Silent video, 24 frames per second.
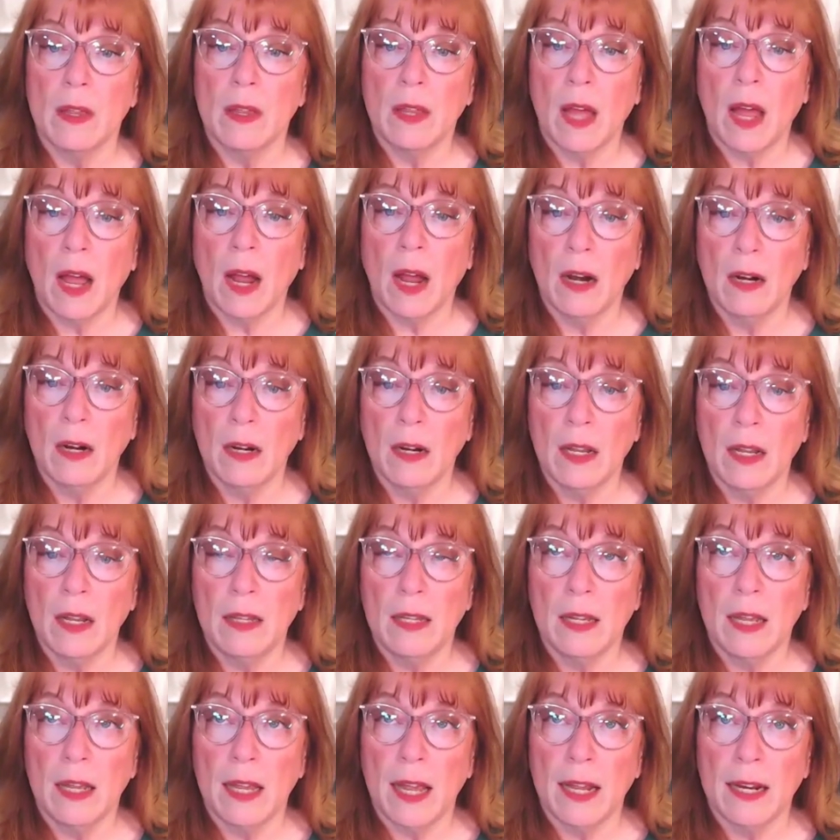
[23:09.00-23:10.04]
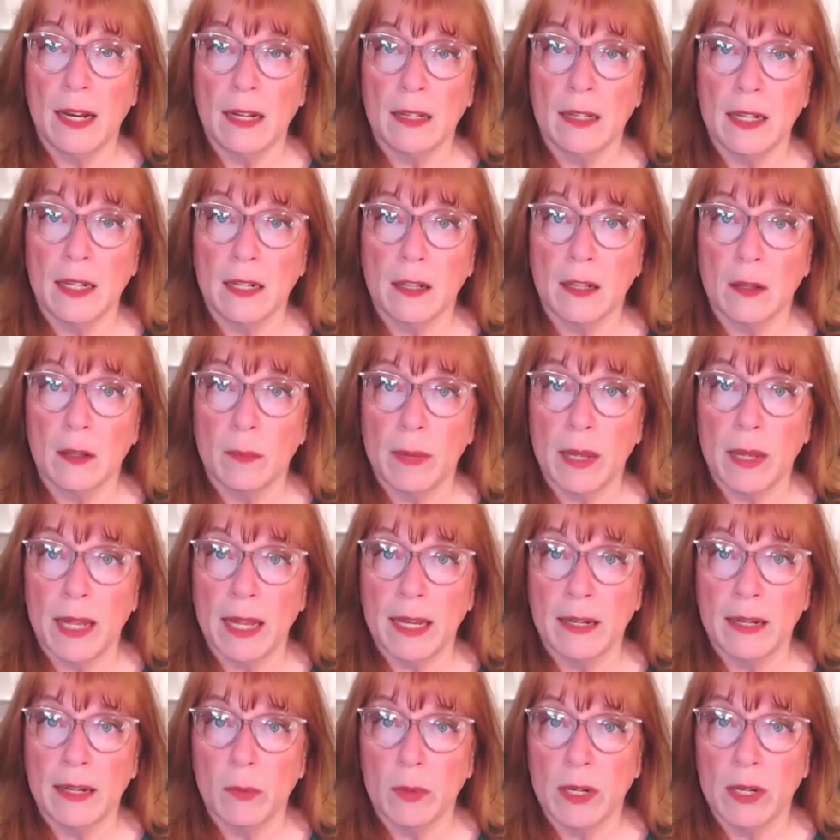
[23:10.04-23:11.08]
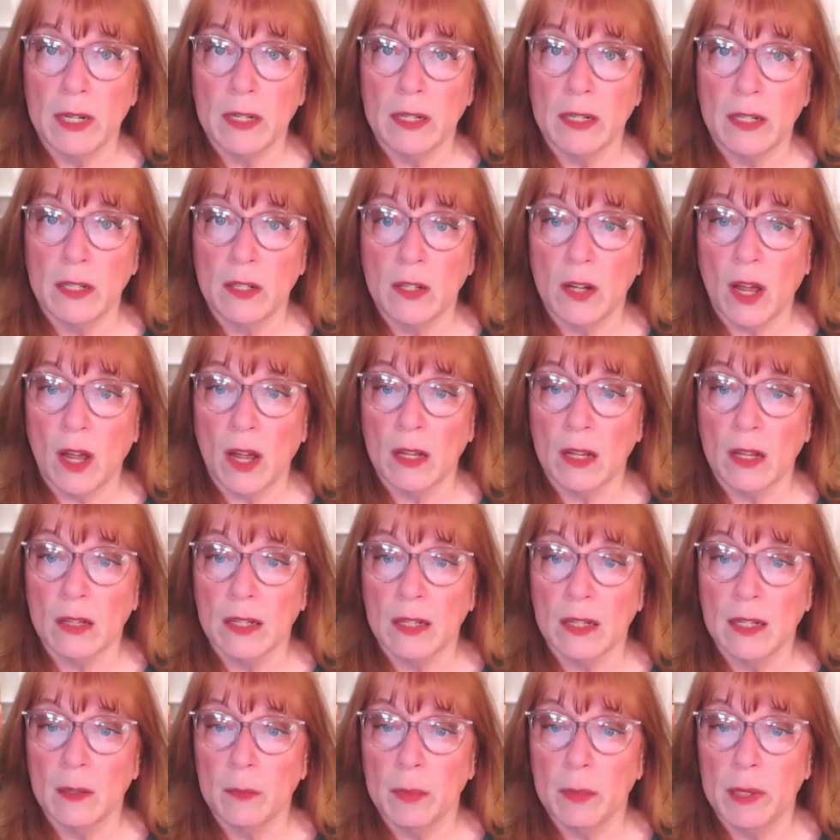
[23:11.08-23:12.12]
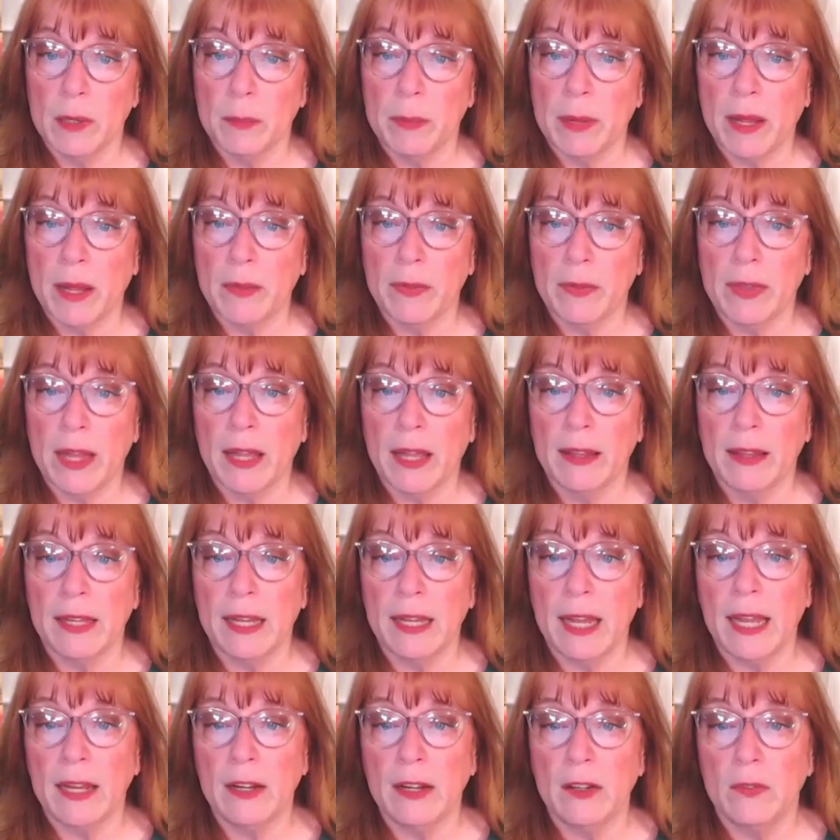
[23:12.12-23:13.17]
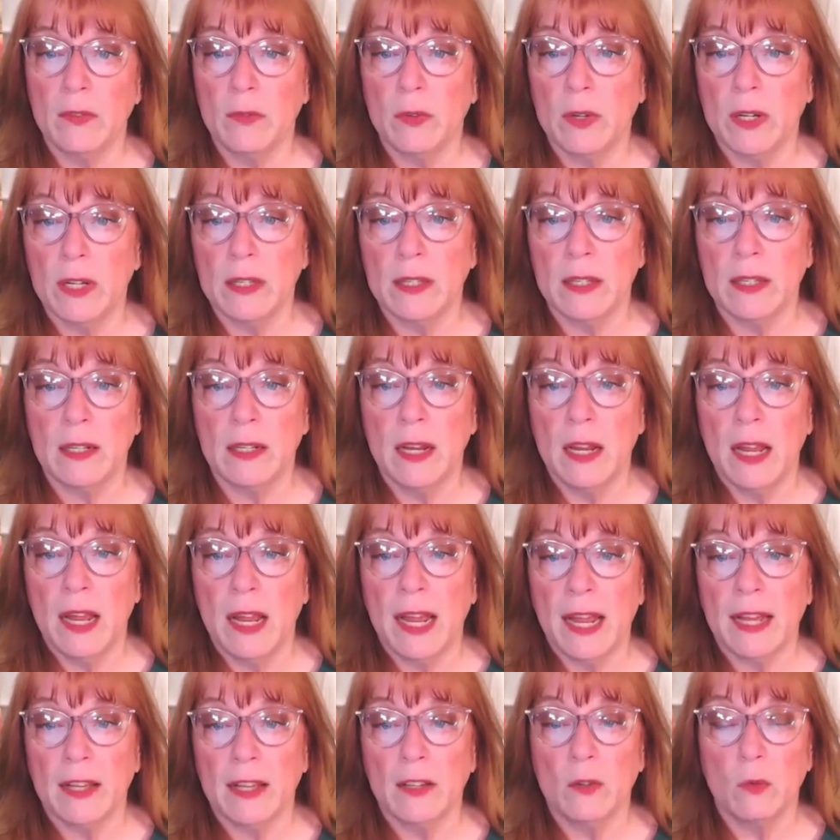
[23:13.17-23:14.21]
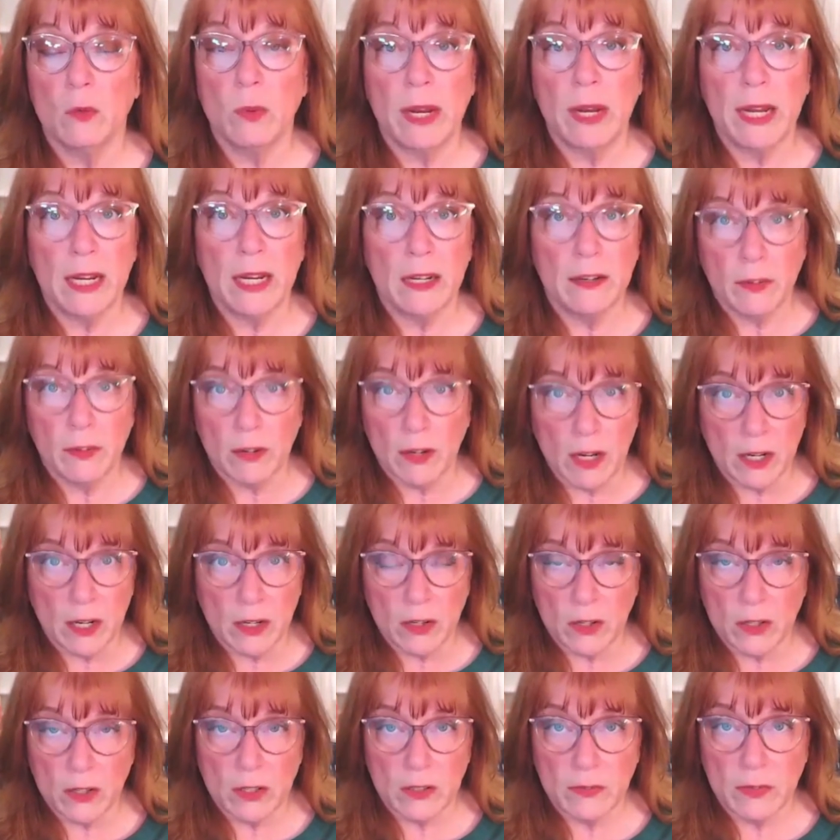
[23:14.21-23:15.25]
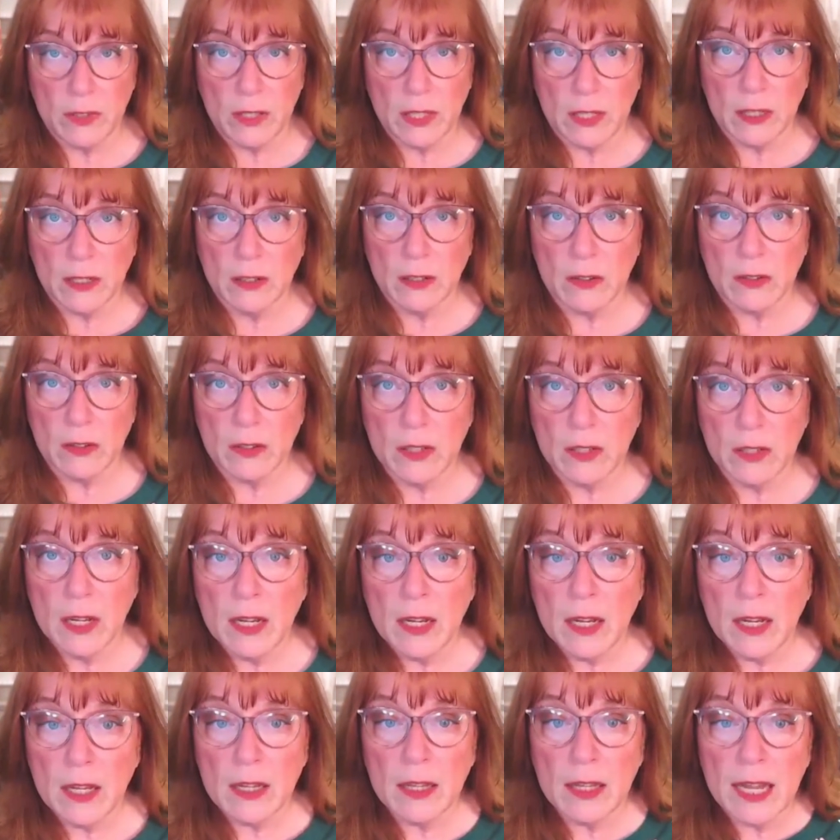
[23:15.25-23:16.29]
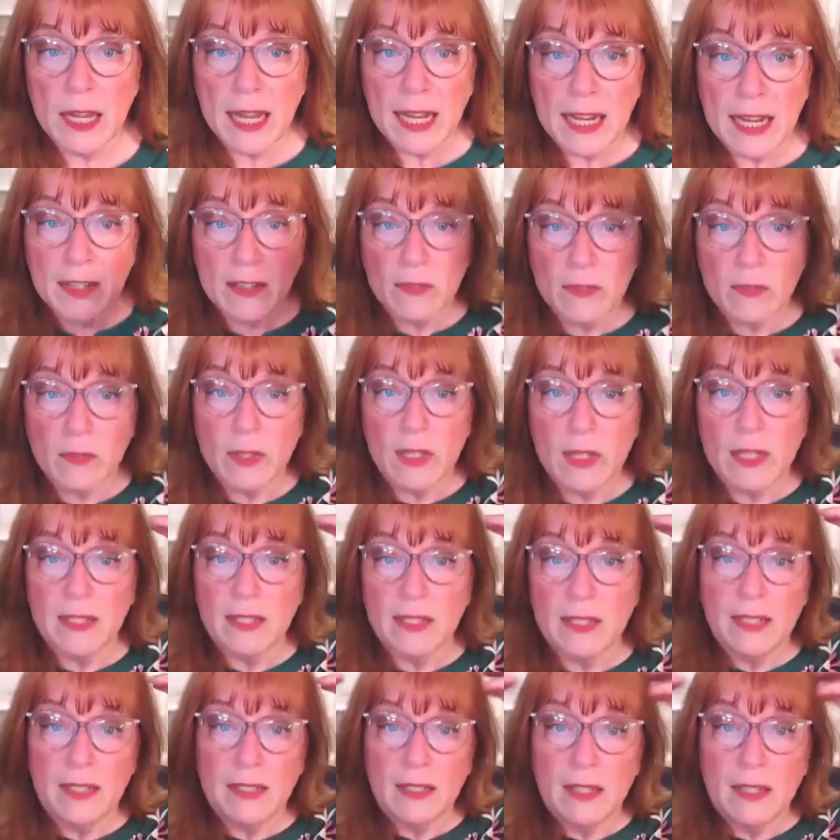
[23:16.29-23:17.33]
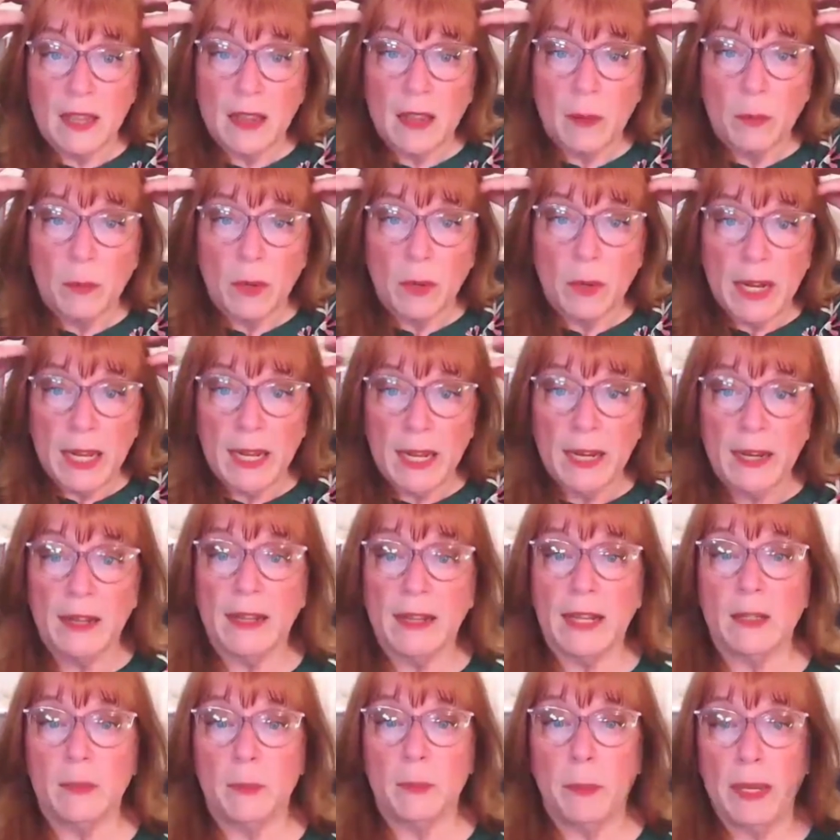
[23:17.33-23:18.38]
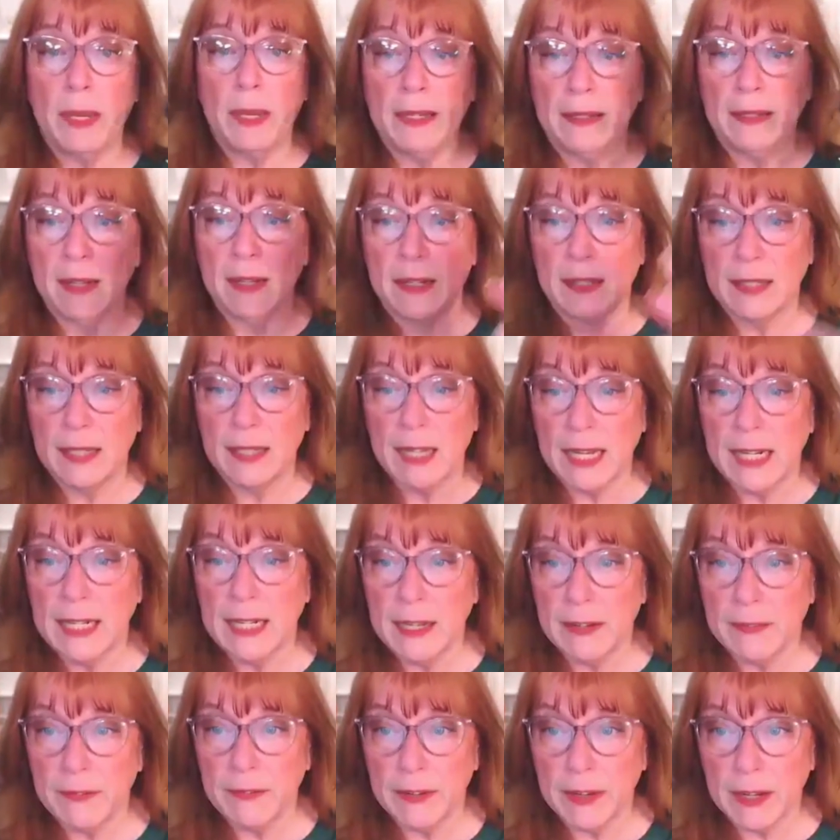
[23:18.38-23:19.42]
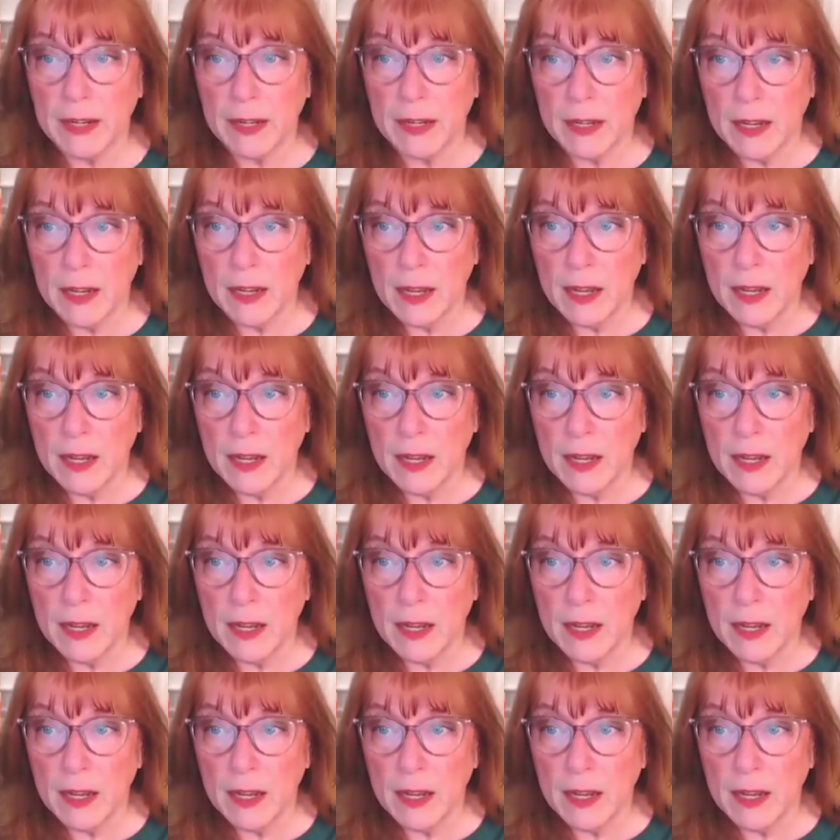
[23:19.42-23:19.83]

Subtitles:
heart and the analytical mind, wanted to talk a little bit about that. The age of reason has reigned for hundreds of years. And the age of reason is the brain that's based on scientific,